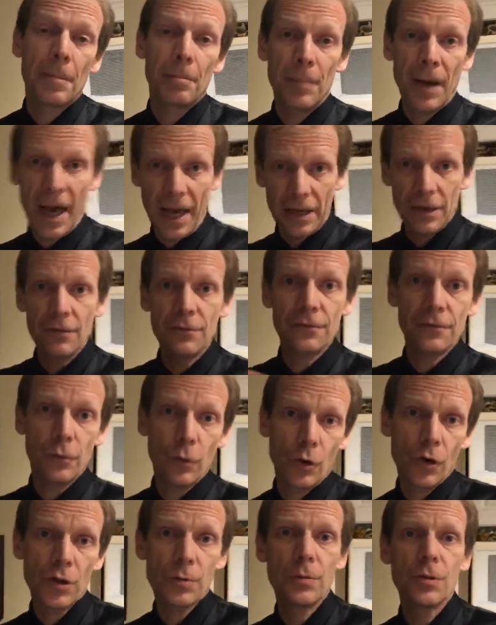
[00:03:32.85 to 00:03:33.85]
back and
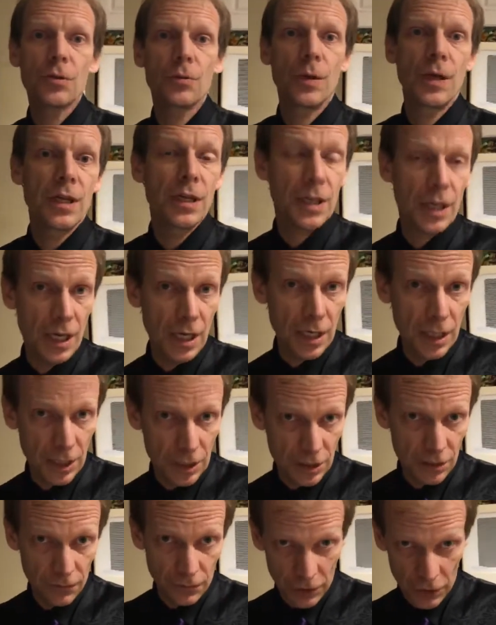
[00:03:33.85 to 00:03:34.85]
forth between key
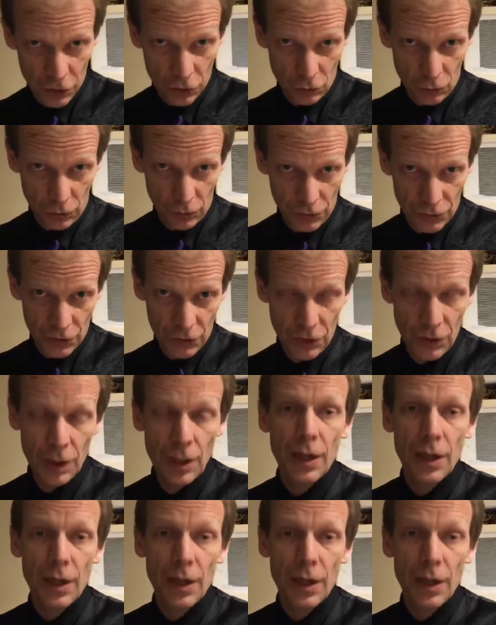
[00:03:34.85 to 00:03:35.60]
individuals